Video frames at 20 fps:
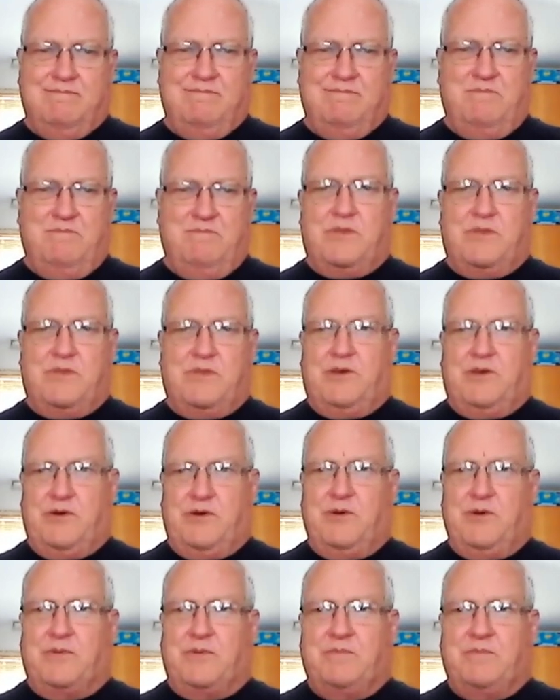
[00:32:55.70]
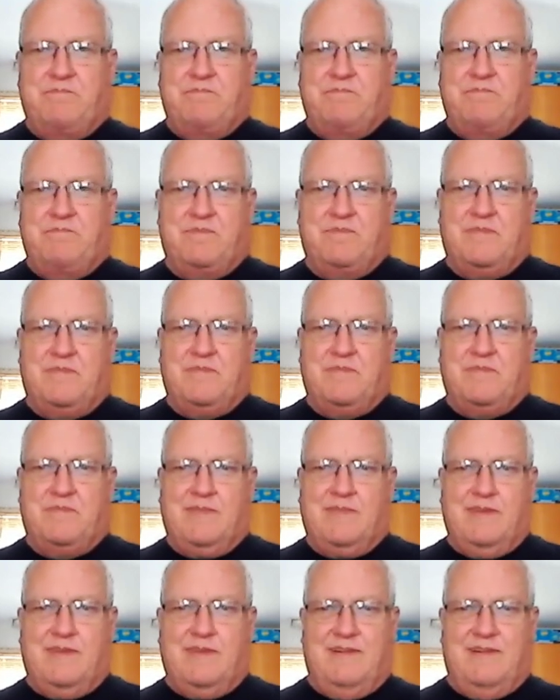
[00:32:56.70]

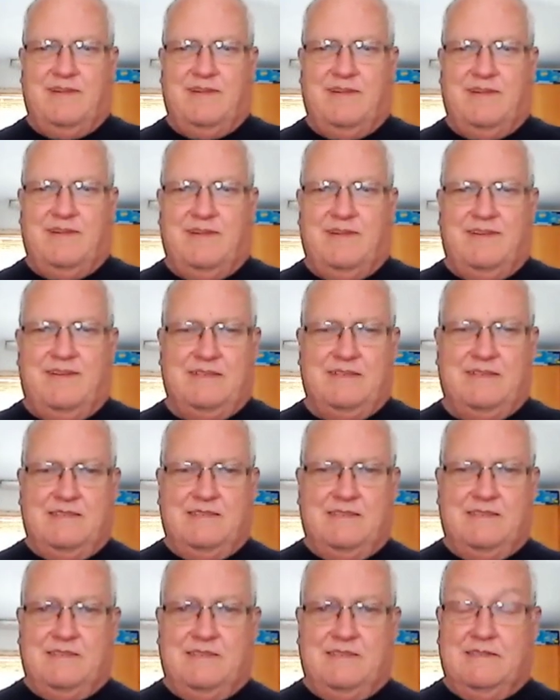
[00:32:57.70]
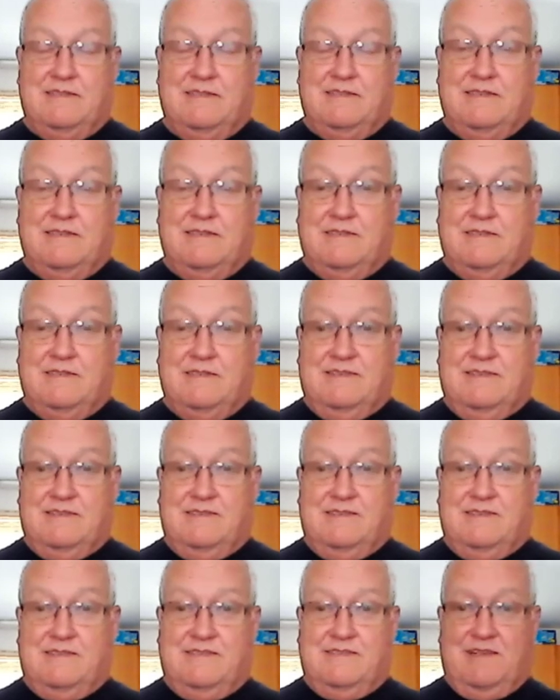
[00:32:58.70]

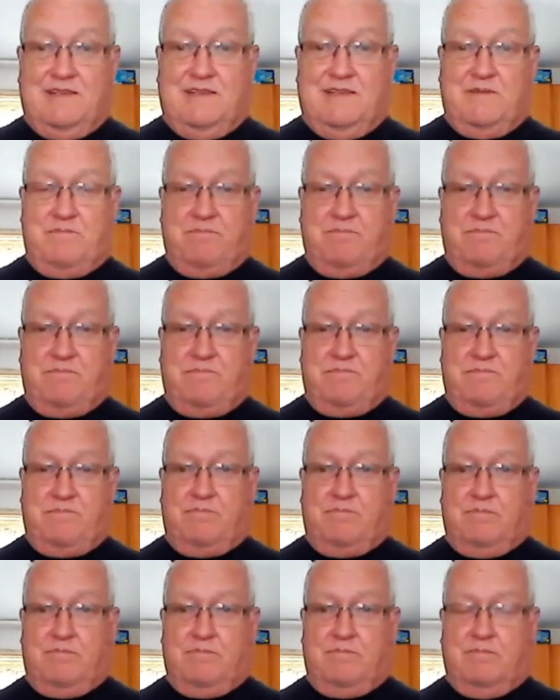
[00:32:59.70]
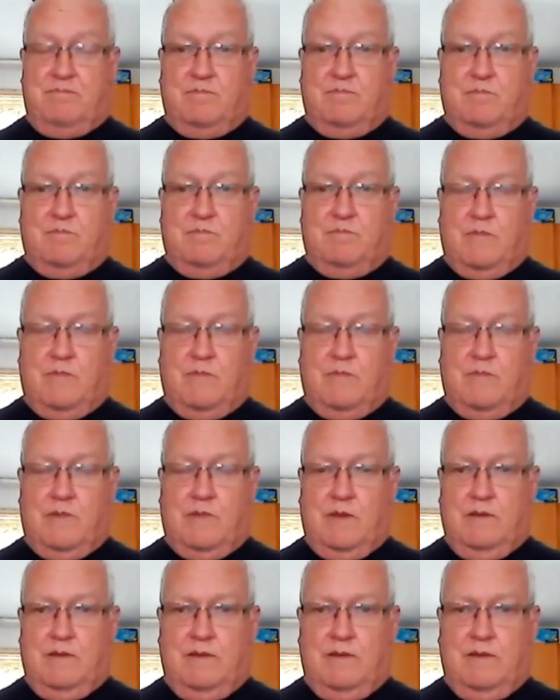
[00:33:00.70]
The person shown says nothing.